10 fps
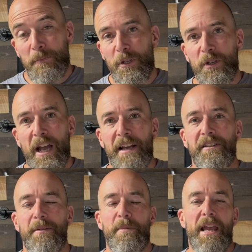You guys
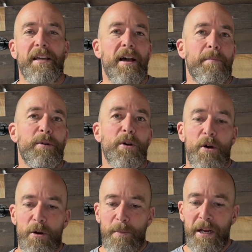can make up your
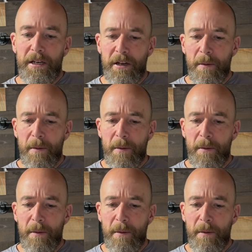own opinion